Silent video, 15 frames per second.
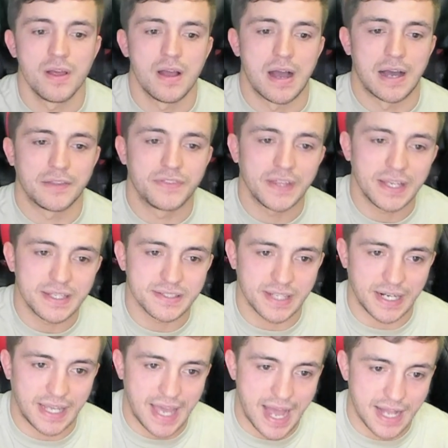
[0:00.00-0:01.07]
I think he's
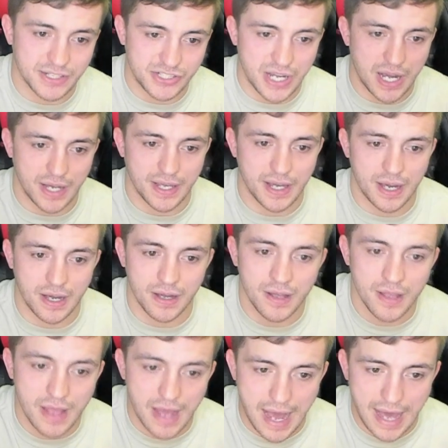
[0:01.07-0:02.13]
going to catch Yahya.
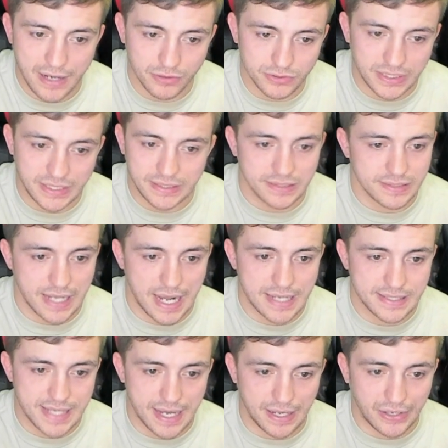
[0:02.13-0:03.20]
I don't think this guy's
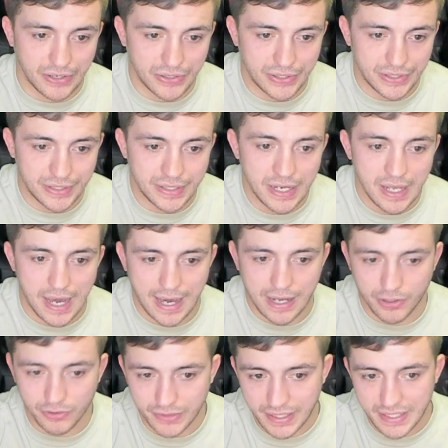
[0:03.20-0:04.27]
that good. I
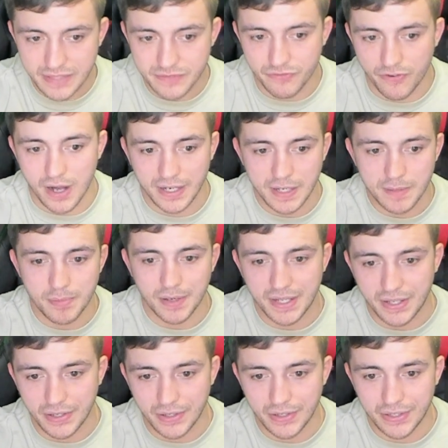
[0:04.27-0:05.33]
don't think he's fought anybody
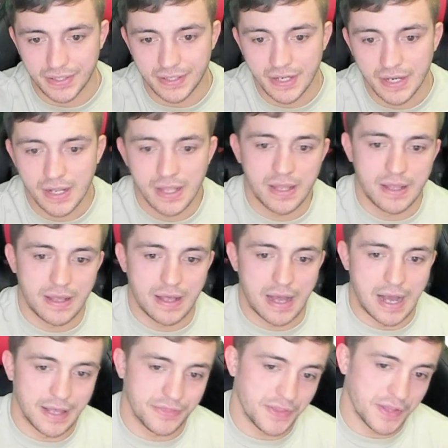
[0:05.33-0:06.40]
good.
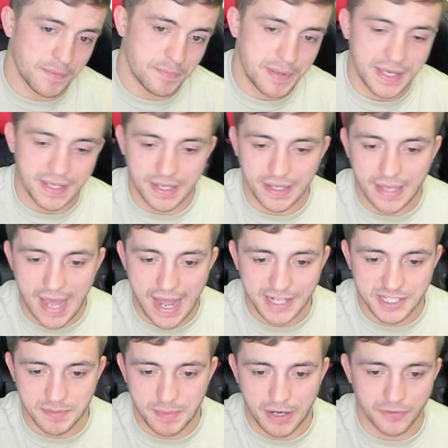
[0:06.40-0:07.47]
I think Peak can catch
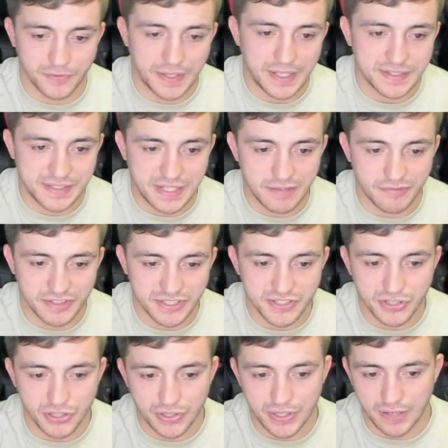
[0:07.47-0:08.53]
him. I don't think his defense is
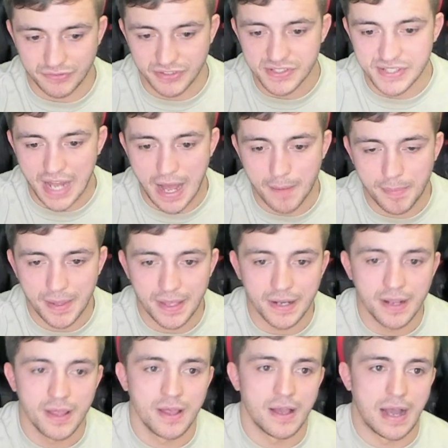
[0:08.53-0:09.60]
good enough to stop it.
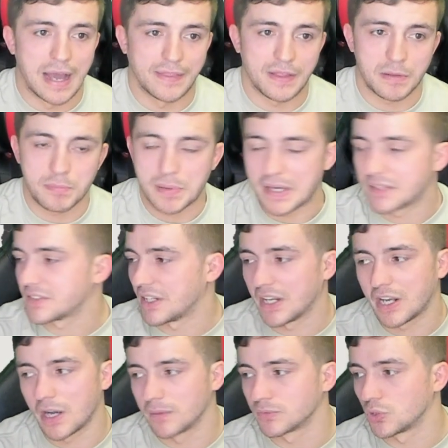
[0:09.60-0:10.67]
I think Peak's going to
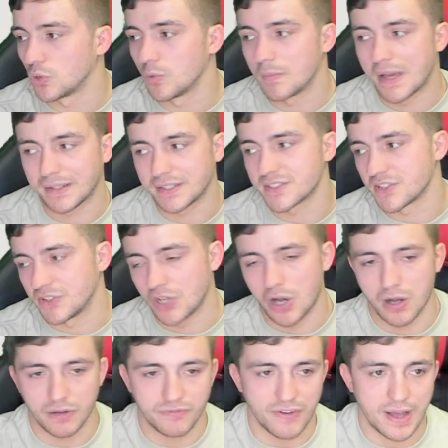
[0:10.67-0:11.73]
come through and make this a
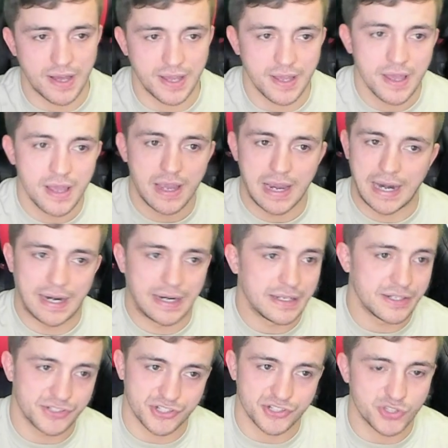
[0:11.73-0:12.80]
dog fight, and
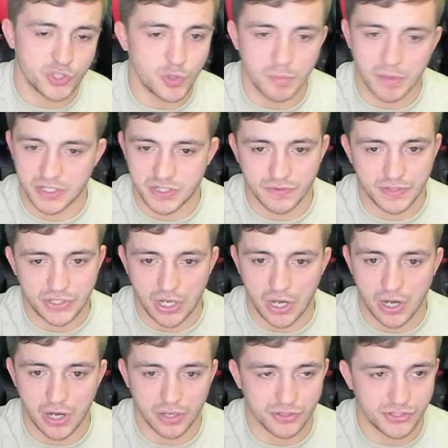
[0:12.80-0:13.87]
he's just too much of a
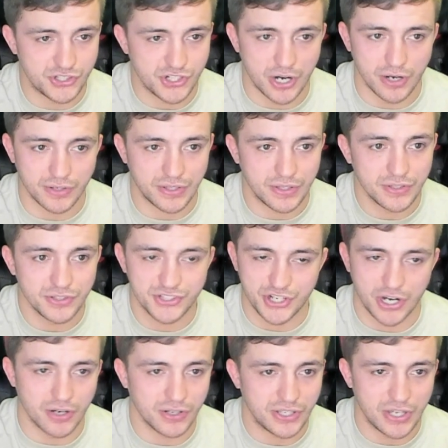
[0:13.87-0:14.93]
dog.
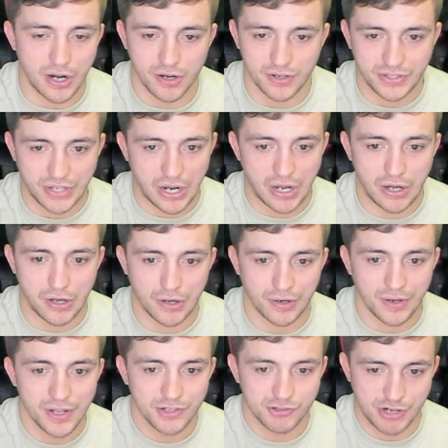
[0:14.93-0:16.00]
Junkyard dog,
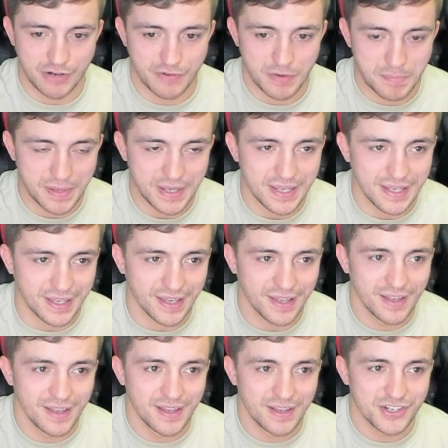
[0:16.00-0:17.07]
Trevor Peak.
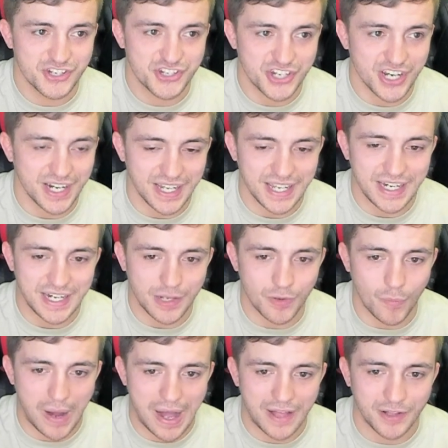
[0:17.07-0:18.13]
Shit-eating
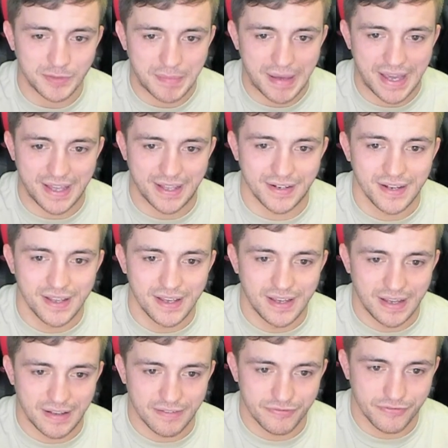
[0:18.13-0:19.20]
wild man.
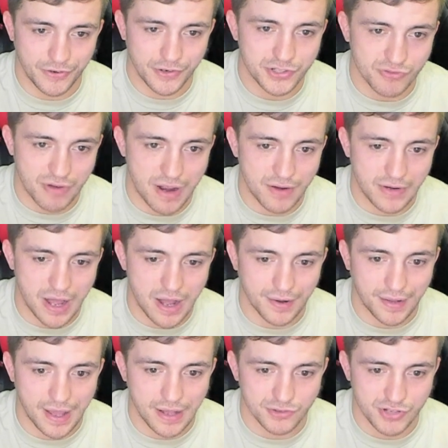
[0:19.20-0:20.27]
First-round
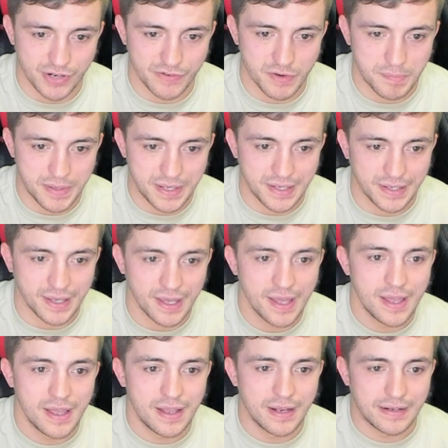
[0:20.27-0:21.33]
knockout, Trevor Peak.
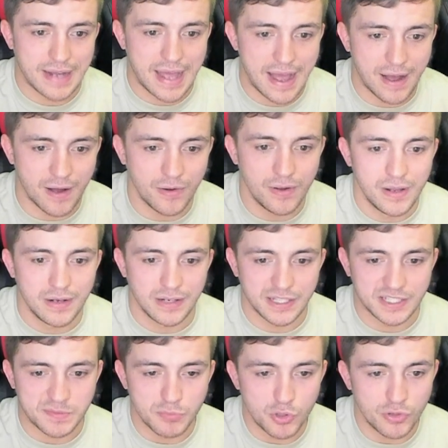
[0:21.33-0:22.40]
Now,
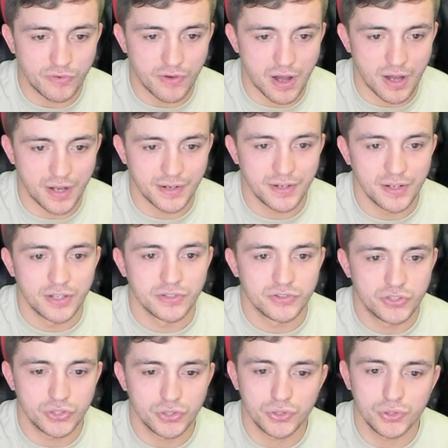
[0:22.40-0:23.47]
let's move on
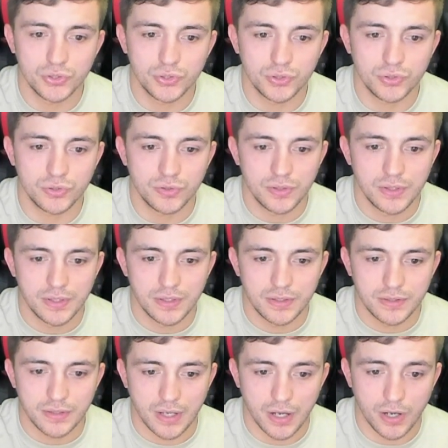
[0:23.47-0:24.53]
to...
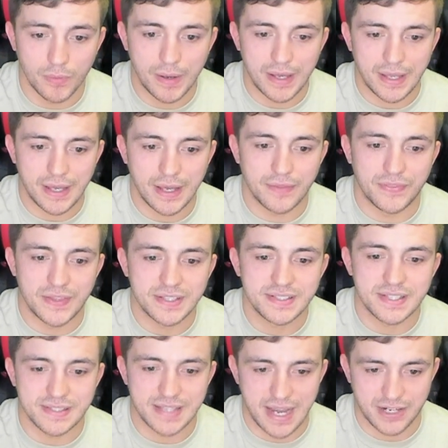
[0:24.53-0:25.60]
Oh, wait, yeah, this
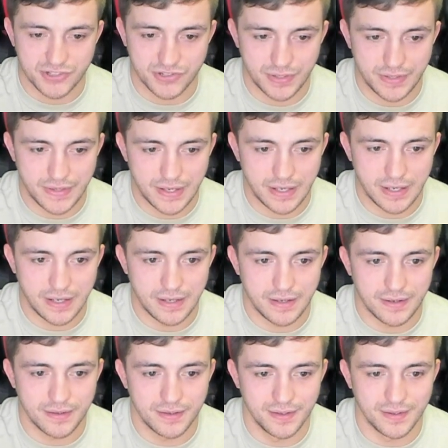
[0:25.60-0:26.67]
is actually
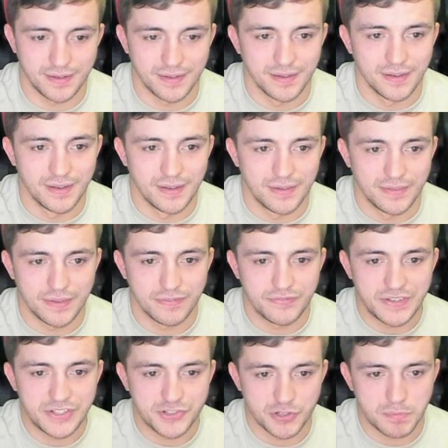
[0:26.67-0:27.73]
the
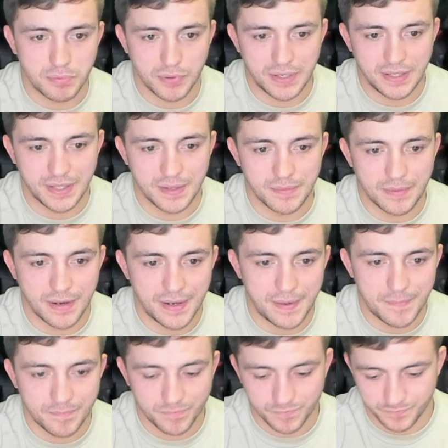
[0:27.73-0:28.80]
featured prelim,
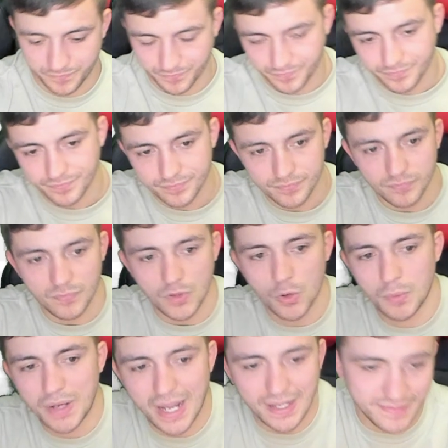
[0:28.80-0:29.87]
right?
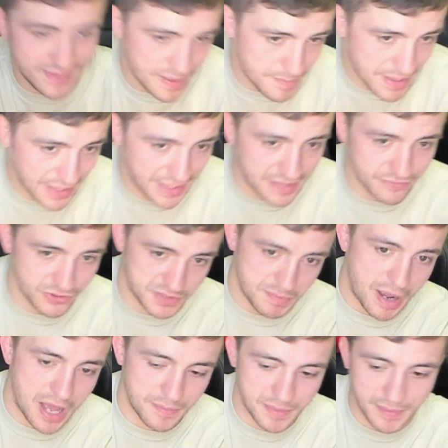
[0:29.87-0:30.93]
We got Tim Elliott versus
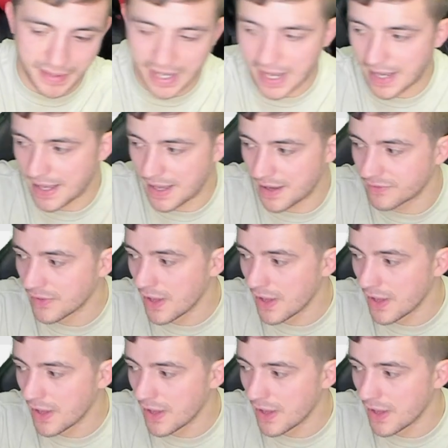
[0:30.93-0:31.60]
Muhammad Makhachev.